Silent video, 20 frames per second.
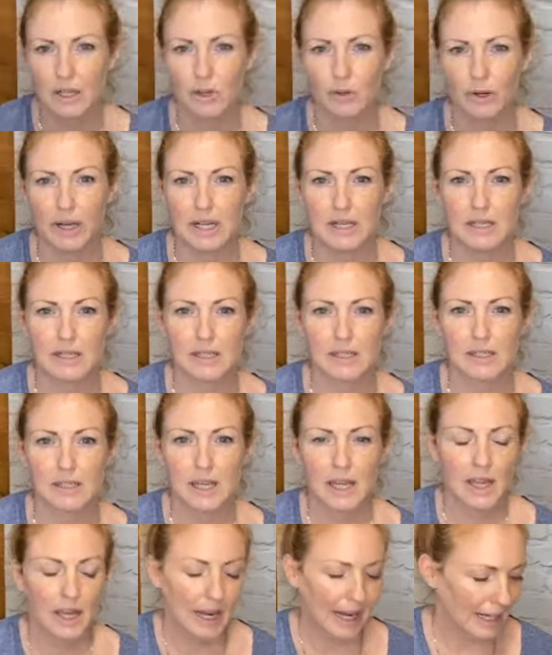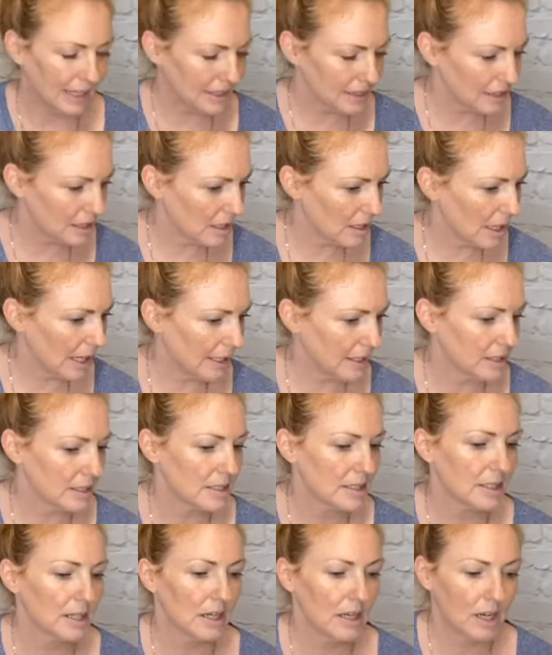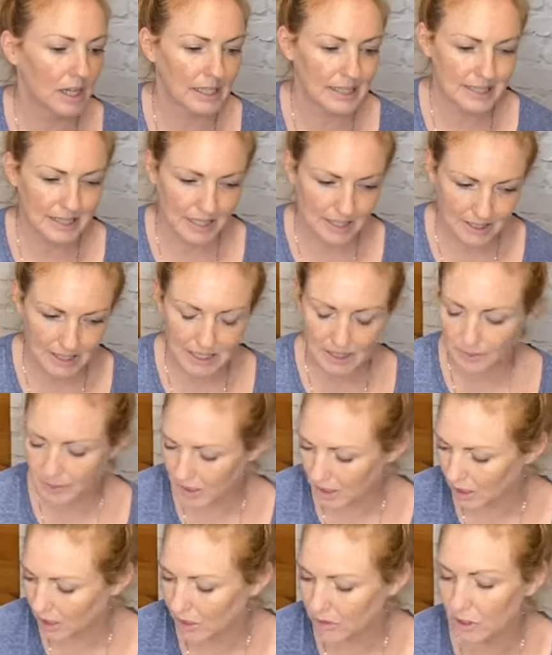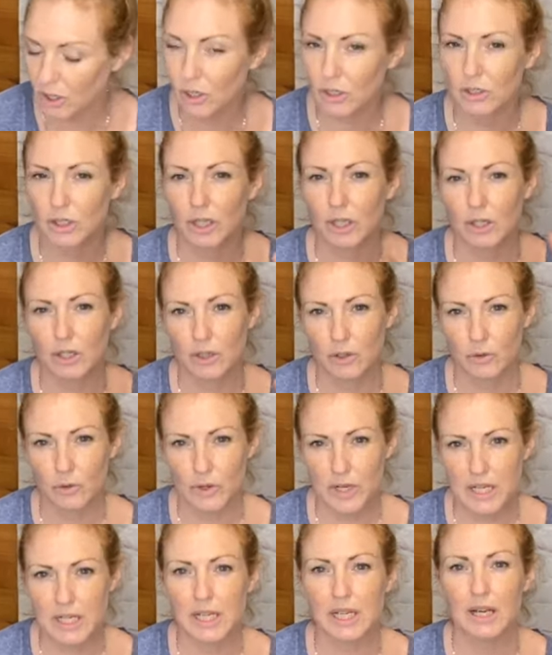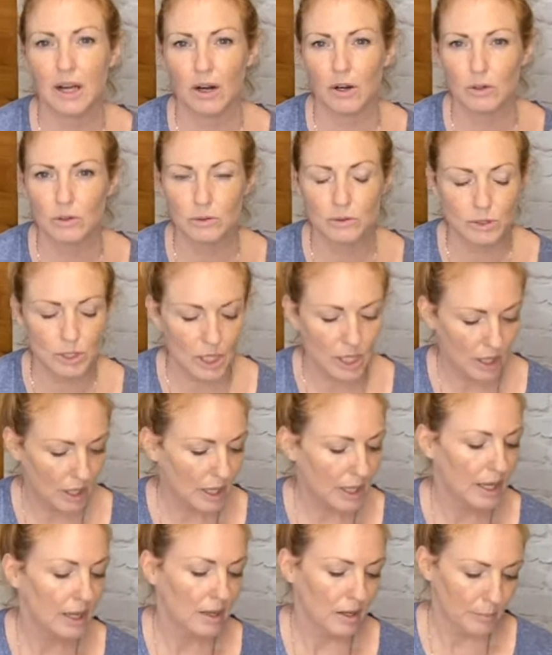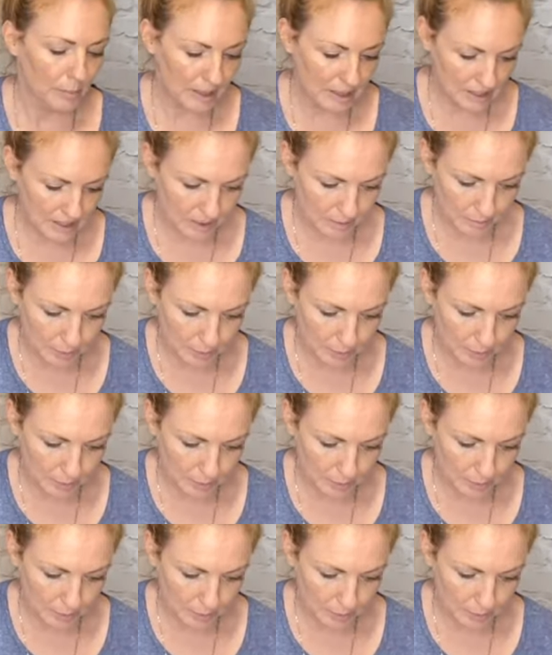greens, and and like I said, I think I'm going to go the, the greeny gold because I'm